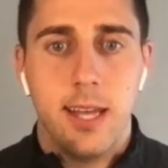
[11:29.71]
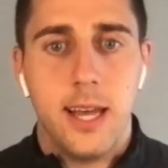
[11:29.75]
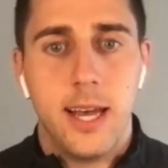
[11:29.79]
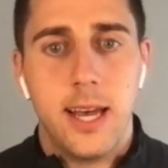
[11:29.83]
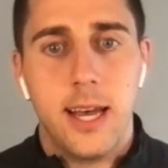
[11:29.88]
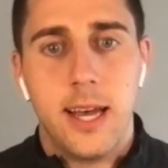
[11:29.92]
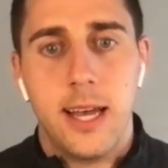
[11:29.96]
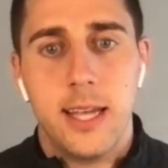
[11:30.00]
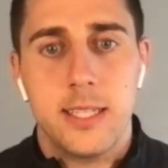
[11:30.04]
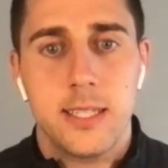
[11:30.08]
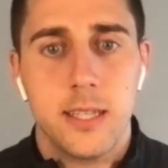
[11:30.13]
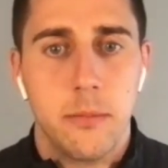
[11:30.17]

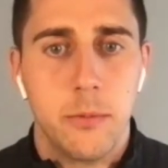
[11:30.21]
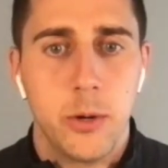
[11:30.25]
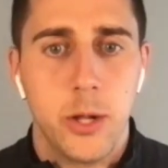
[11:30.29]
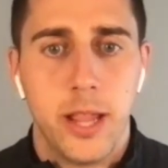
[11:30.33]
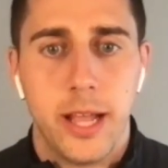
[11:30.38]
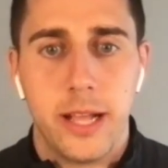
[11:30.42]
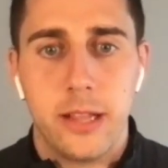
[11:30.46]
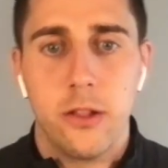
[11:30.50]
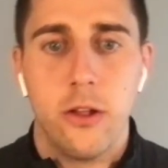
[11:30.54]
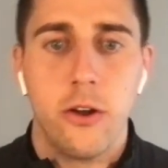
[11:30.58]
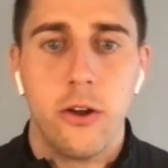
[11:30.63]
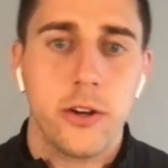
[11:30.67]
Uh, some are
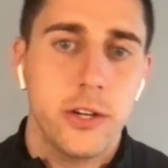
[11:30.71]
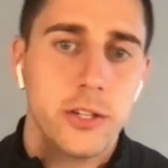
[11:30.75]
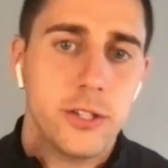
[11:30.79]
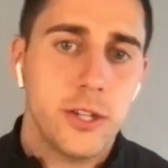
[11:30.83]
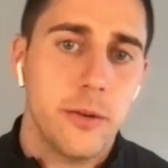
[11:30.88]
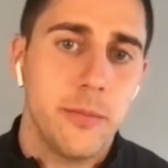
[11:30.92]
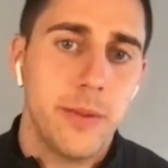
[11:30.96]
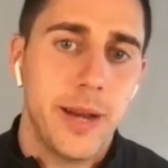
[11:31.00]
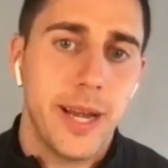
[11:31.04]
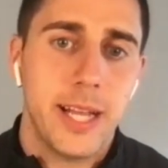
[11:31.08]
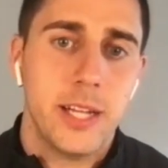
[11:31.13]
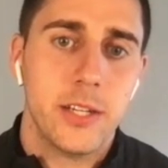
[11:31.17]
like longer
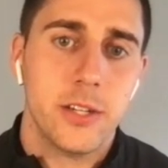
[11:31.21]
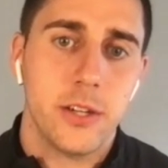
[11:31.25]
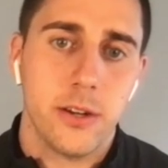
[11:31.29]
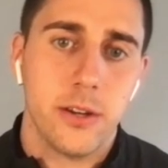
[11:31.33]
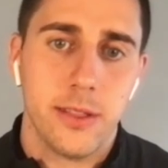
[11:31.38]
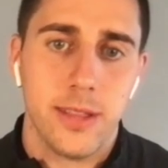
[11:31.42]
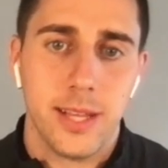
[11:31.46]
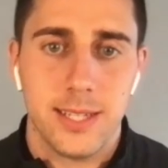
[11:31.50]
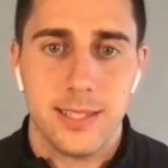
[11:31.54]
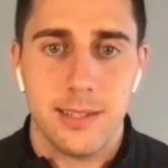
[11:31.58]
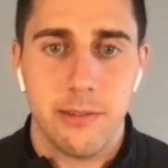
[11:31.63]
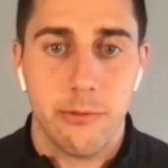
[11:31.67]
term in nature,
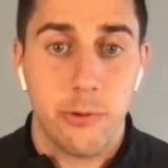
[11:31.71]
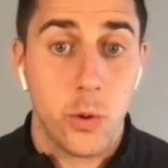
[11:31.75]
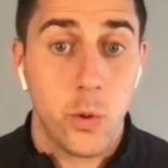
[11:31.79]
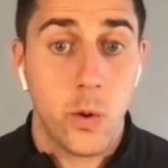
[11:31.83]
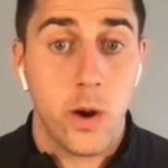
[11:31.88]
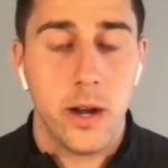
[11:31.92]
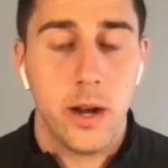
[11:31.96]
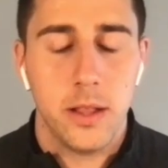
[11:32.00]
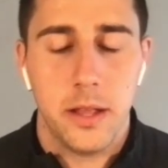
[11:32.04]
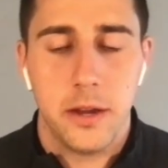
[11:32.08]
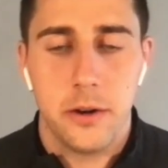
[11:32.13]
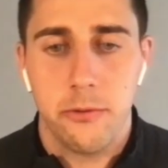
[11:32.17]
things that
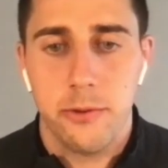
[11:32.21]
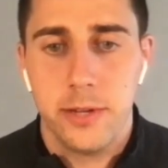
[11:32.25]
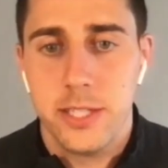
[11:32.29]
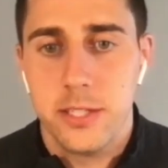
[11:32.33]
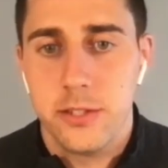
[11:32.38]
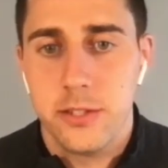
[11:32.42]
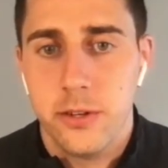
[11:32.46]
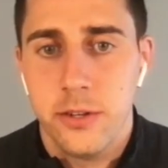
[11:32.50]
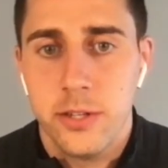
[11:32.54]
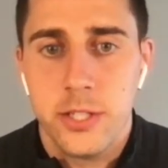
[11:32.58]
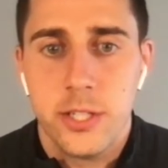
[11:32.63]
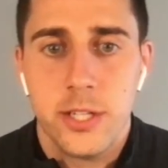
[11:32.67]
require a lot of
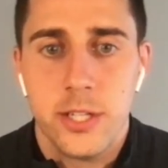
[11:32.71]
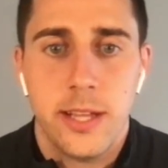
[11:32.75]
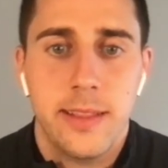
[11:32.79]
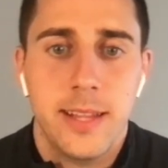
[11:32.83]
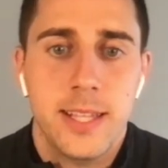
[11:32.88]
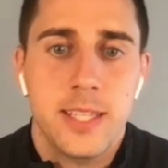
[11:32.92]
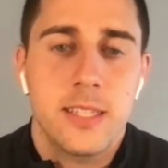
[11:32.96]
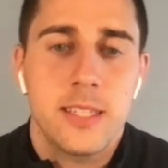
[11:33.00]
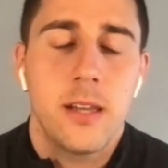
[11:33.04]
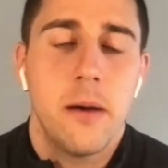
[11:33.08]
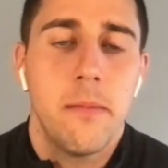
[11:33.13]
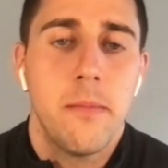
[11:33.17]
research, and
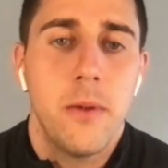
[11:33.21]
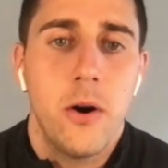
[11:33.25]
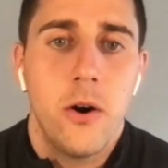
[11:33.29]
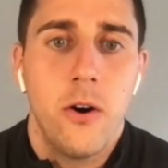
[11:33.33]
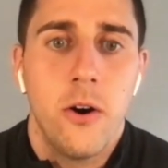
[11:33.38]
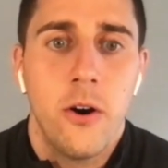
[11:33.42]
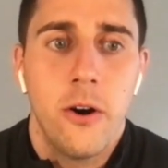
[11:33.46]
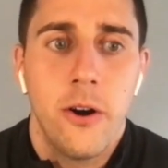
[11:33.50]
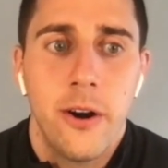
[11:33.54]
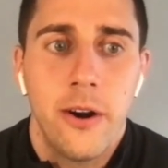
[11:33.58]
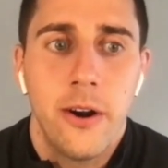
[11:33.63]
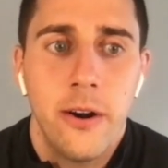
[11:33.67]
then some
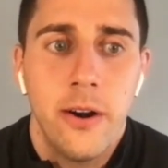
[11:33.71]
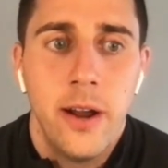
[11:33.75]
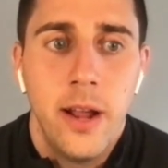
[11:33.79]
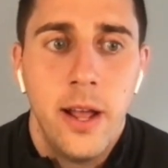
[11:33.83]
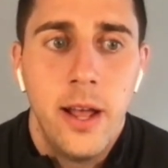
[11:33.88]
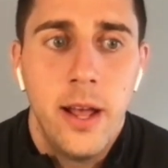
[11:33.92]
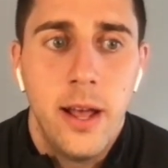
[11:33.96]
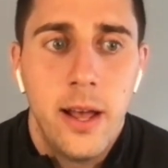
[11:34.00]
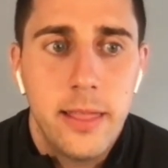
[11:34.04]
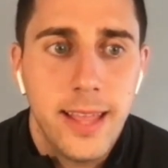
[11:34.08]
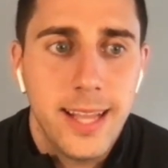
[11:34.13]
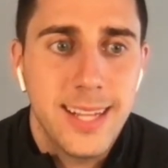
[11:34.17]
are
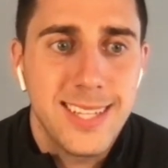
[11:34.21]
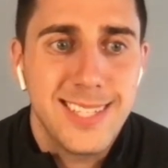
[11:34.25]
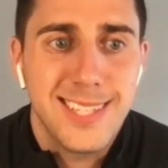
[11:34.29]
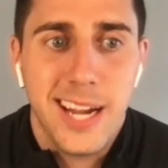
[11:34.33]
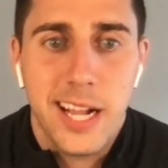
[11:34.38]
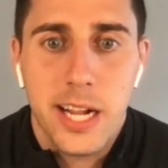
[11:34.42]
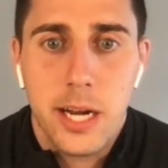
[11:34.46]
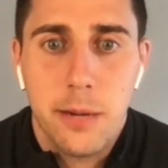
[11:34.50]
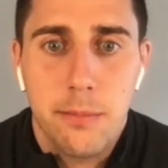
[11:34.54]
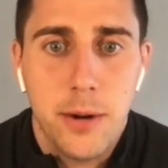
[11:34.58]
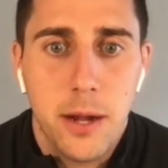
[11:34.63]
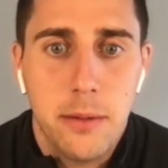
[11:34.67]
things that
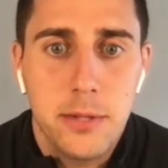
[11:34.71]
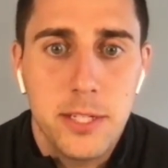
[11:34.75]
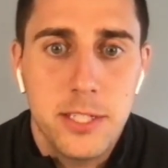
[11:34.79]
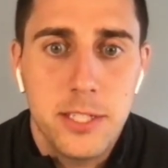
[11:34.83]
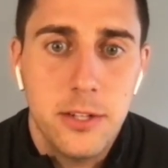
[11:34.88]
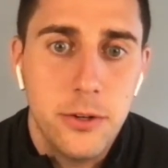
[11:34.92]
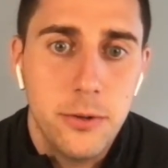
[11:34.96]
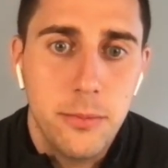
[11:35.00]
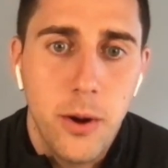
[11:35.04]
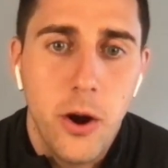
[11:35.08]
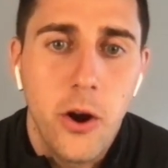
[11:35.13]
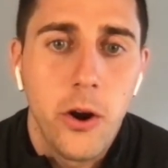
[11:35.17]
I could probably
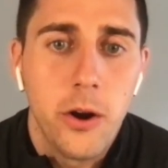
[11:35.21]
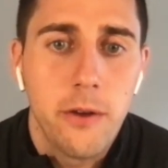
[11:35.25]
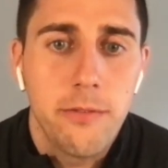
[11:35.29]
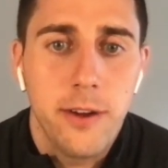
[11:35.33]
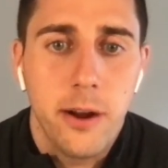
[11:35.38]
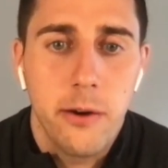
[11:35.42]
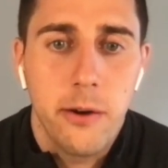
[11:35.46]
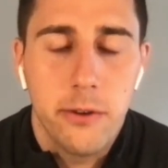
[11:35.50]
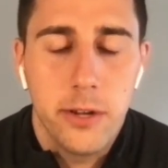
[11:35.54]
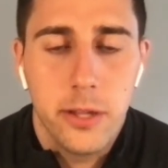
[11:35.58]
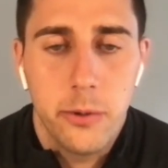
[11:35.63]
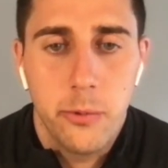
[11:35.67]
do tomorrow if
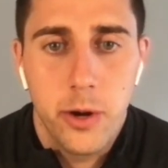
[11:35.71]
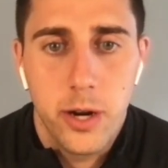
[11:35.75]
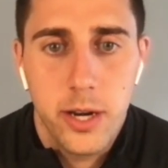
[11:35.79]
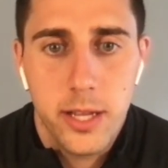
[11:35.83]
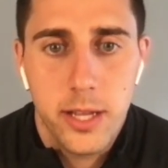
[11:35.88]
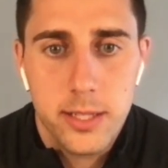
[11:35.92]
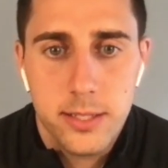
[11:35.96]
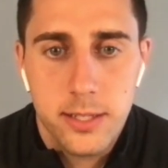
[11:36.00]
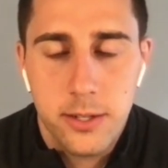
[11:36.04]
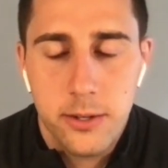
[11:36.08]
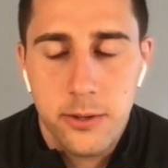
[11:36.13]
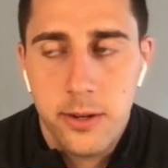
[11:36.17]
I really
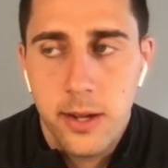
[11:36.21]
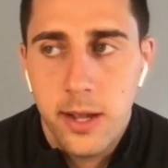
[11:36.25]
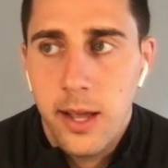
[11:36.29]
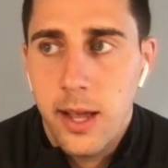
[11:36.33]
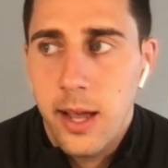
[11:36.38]
wanted to.